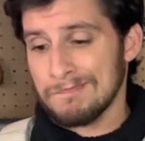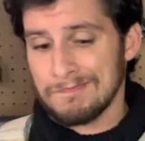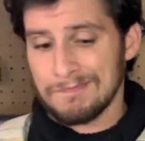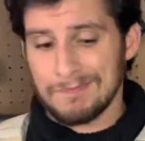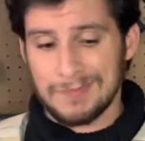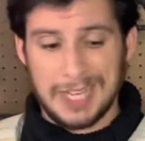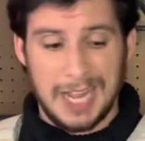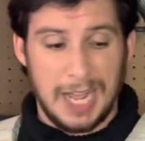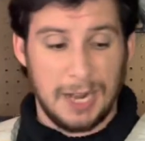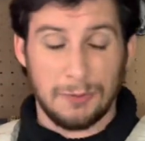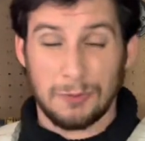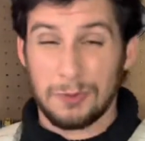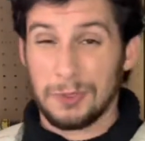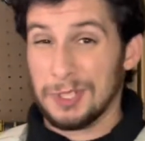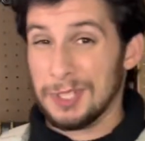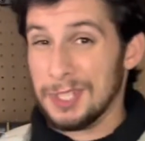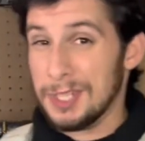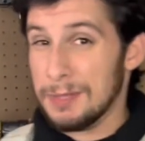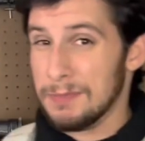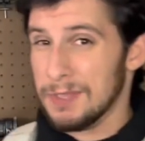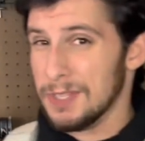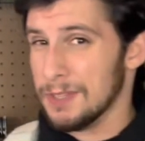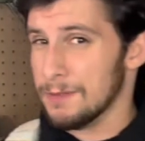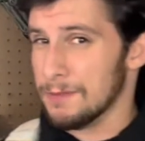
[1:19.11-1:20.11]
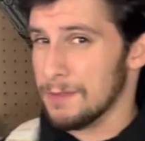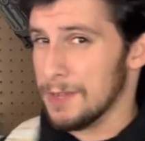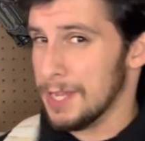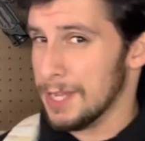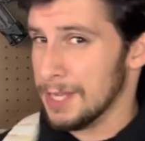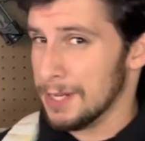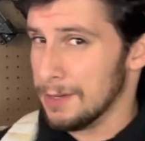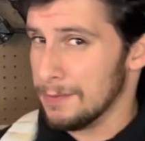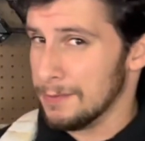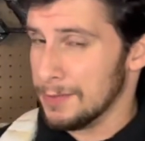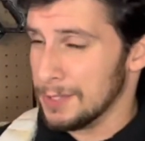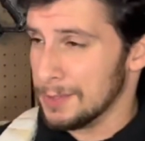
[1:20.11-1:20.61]
Not really a big fan
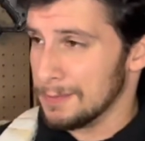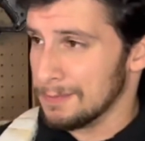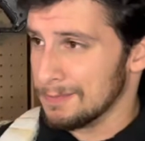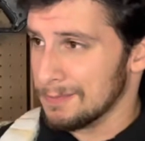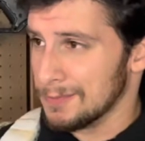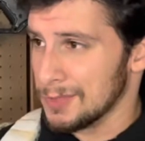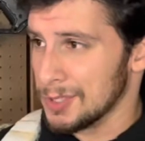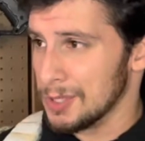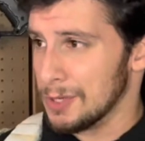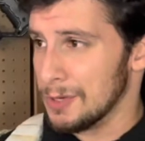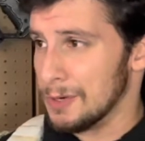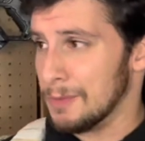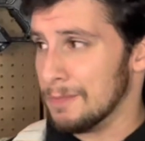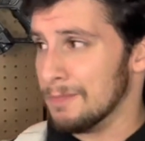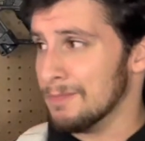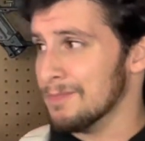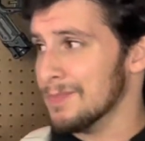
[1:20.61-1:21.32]
of it, so